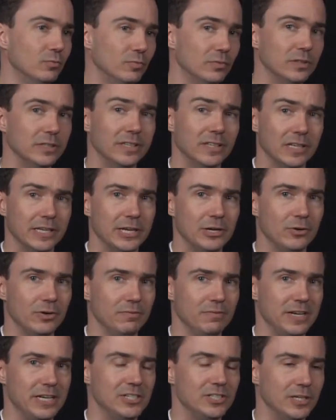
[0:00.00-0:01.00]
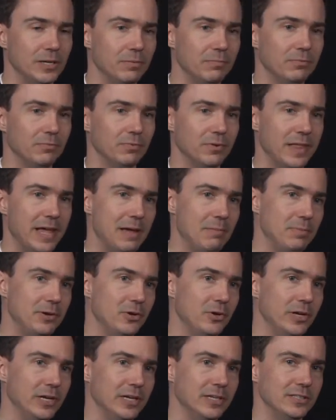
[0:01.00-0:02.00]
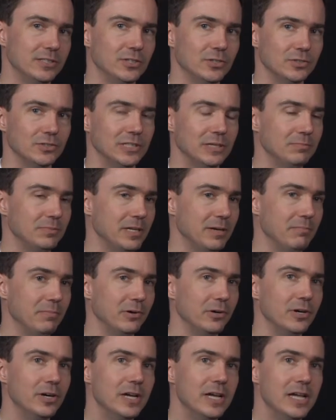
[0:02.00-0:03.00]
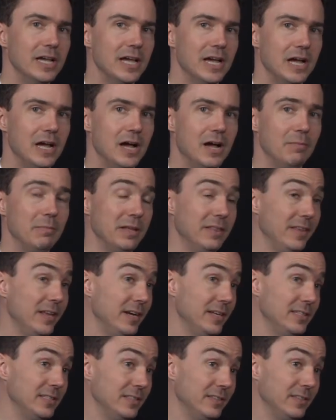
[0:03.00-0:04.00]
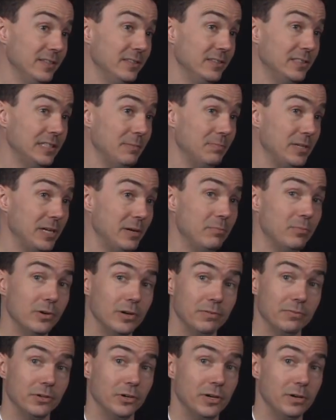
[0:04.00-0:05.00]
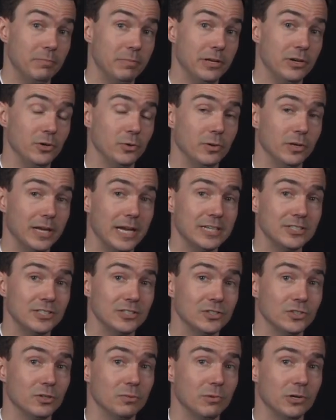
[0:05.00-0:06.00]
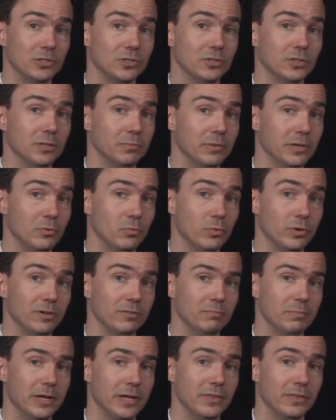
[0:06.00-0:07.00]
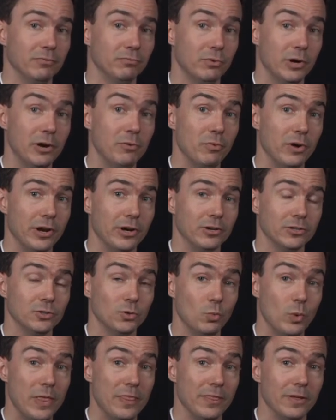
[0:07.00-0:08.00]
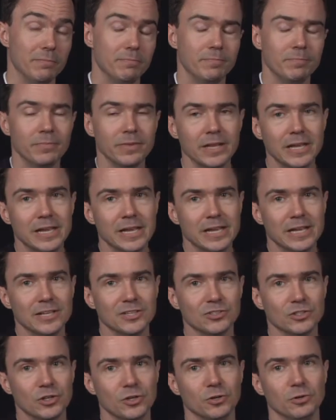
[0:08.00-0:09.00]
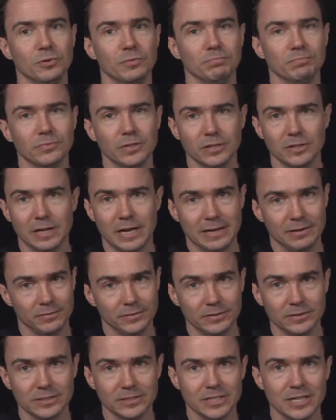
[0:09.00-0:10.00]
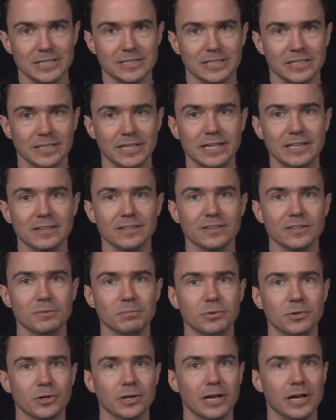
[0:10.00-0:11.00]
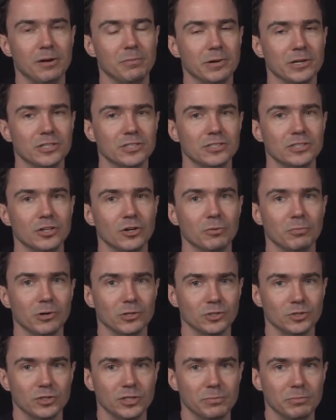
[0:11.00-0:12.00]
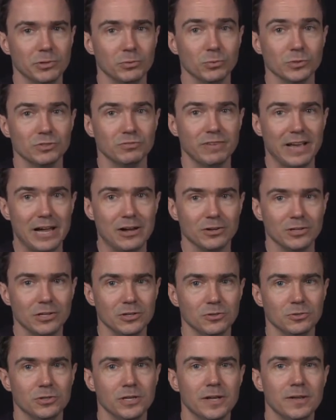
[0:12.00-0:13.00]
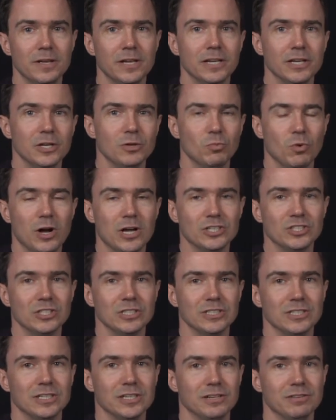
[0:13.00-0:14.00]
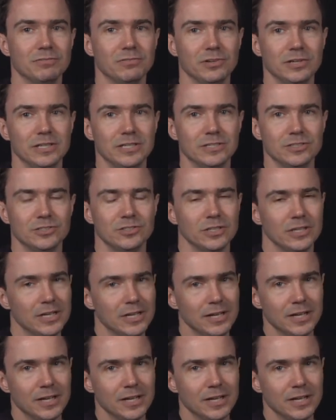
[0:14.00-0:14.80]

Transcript: leader of Egypt for that period until September. And then in September, if there had been new elections, Omar Suleiman would have been the front runner to win them. So I discuss at length in the book how much Omar Suleiman was valued in Washington for his